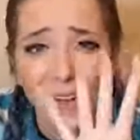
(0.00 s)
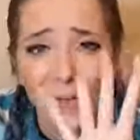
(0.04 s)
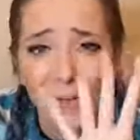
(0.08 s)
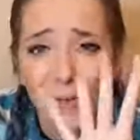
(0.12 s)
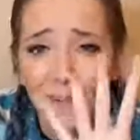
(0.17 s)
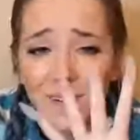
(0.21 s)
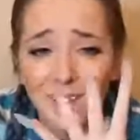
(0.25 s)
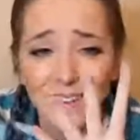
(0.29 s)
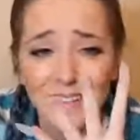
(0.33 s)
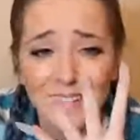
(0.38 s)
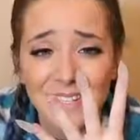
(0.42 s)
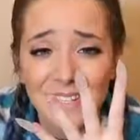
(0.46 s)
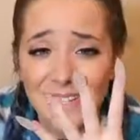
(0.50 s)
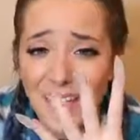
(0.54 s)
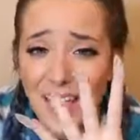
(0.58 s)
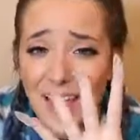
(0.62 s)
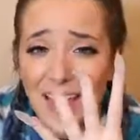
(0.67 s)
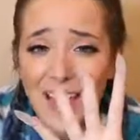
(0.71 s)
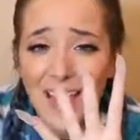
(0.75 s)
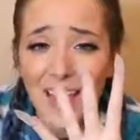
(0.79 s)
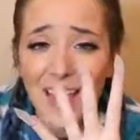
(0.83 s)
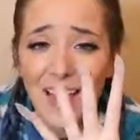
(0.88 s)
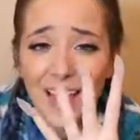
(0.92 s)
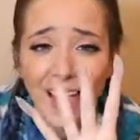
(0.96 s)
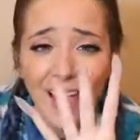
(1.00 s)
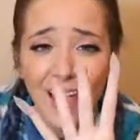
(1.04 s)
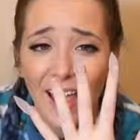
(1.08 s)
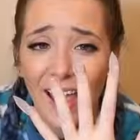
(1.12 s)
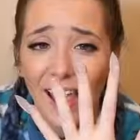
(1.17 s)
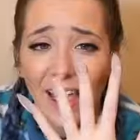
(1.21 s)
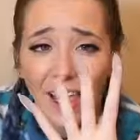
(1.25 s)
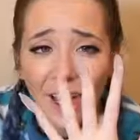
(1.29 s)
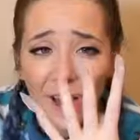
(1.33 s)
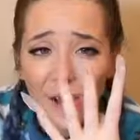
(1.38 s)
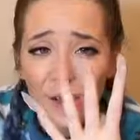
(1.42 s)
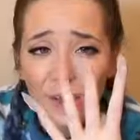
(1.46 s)
I want to say,
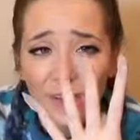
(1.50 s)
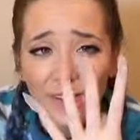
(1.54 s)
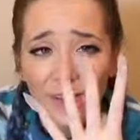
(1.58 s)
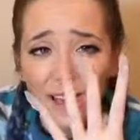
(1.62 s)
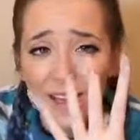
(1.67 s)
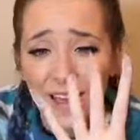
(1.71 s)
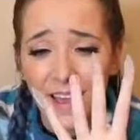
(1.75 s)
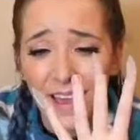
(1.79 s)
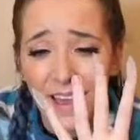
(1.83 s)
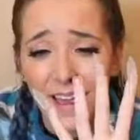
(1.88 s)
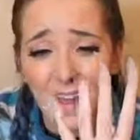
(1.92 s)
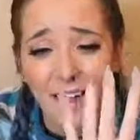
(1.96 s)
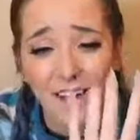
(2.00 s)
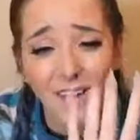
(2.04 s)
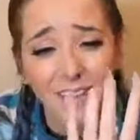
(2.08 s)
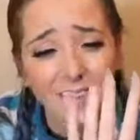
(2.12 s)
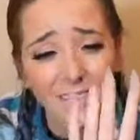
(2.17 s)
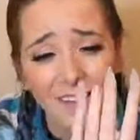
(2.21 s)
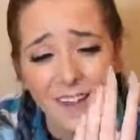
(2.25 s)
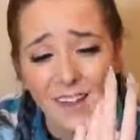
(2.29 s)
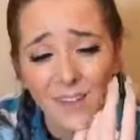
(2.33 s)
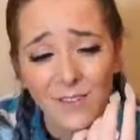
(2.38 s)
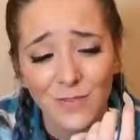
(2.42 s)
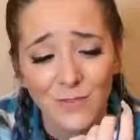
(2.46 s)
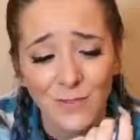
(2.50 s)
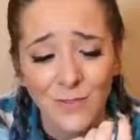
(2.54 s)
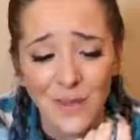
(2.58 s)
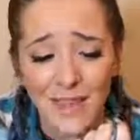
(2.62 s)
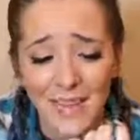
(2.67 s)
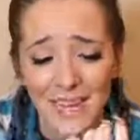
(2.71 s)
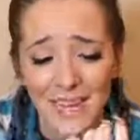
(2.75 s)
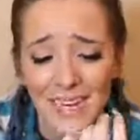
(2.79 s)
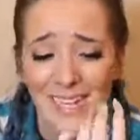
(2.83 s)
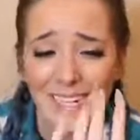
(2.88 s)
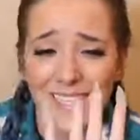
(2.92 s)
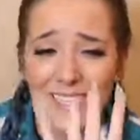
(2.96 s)
hell yeah, I love
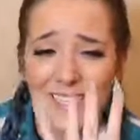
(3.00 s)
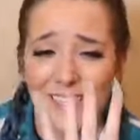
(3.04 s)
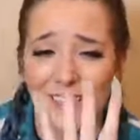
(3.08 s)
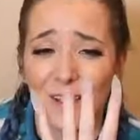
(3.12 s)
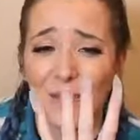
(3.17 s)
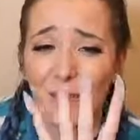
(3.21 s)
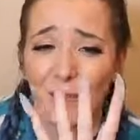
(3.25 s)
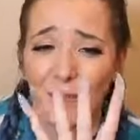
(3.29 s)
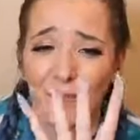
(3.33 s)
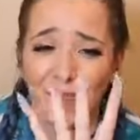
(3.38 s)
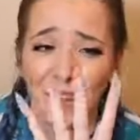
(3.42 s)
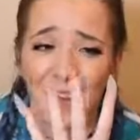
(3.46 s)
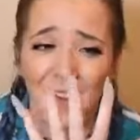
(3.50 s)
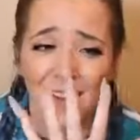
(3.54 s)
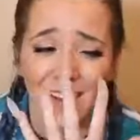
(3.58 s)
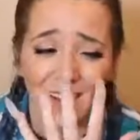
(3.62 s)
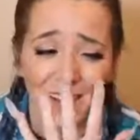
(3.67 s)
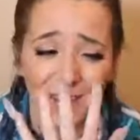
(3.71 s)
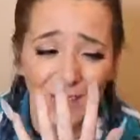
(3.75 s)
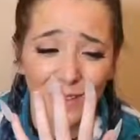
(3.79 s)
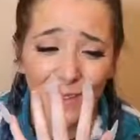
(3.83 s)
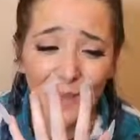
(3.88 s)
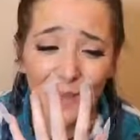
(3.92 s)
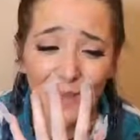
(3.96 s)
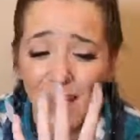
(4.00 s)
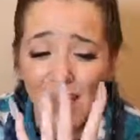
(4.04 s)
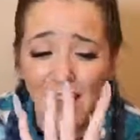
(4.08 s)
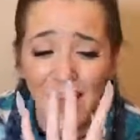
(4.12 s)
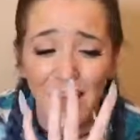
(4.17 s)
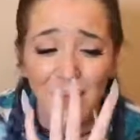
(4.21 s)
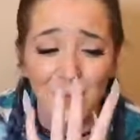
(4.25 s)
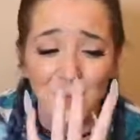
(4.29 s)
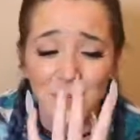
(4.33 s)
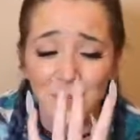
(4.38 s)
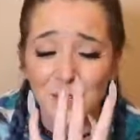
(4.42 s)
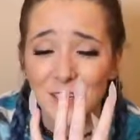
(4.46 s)
making stuff with hot glue.
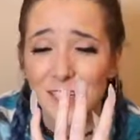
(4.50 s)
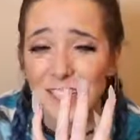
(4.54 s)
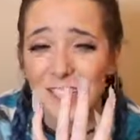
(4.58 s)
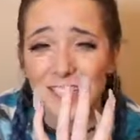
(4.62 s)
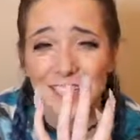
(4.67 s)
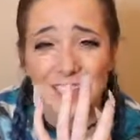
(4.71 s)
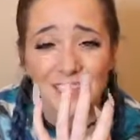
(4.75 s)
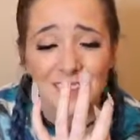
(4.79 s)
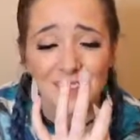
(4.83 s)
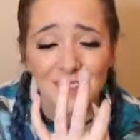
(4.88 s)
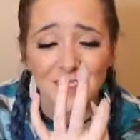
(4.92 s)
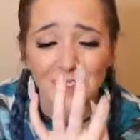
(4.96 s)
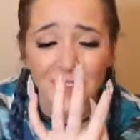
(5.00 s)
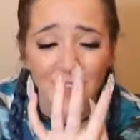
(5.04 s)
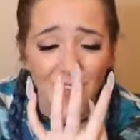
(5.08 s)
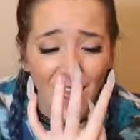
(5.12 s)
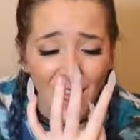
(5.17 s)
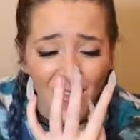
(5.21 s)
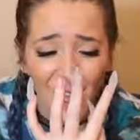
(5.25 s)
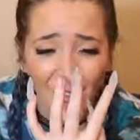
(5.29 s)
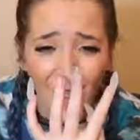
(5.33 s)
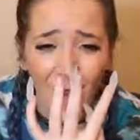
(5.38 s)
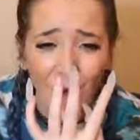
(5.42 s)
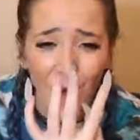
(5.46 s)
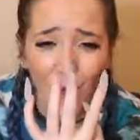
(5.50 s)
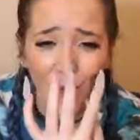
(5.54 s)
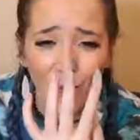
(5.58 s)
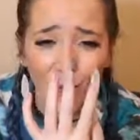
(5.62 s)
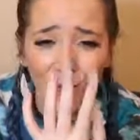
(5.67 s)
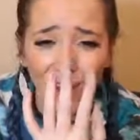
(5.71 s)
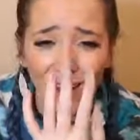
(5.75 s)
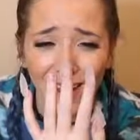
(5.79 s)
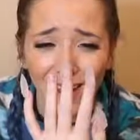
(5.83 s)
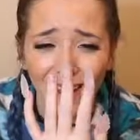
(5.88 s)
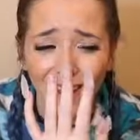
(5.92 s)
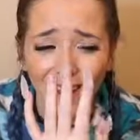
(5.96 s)
I'm just
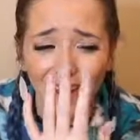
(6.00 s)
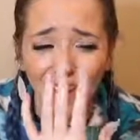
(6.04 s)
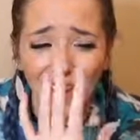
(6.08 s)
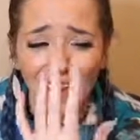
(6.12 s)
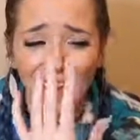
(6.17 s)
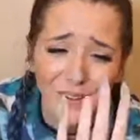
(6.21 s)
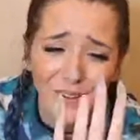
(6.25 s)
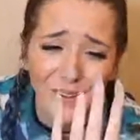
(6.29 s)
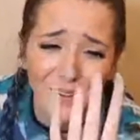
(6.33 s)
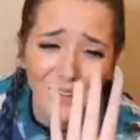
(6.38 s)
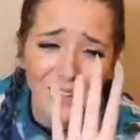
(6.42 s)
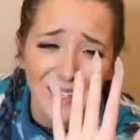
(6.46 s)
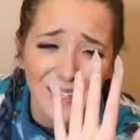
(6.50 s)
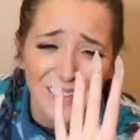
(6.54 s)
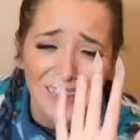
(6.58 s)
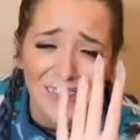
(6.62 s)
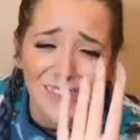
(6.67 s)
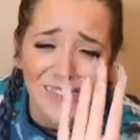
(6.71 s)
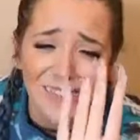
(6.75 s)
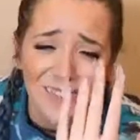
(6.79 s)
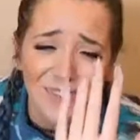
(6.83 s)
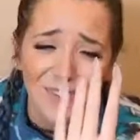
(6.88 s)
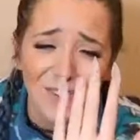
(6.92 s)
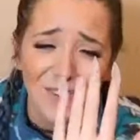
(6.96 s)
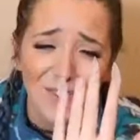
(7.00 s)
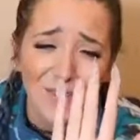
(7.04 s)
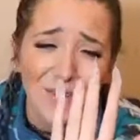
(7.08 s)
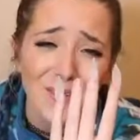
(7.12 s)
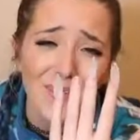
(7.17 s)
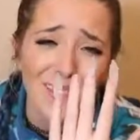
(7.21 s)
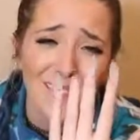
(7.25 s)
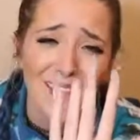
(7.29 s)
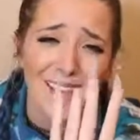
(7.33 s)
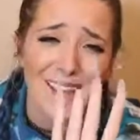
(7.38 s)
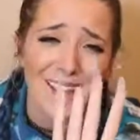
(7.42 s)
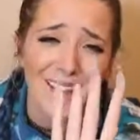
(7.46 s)
No! You can't
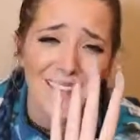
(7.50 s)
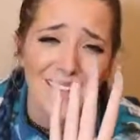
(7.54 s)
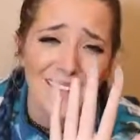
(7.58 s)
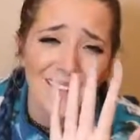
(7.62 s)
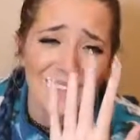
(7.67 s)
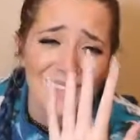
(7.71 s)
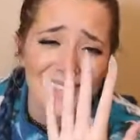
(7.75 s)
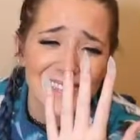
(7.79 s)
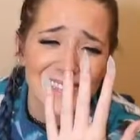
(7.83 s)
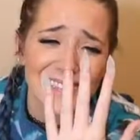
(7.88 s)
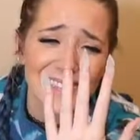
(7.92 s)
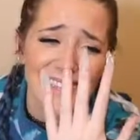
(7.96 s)
do this!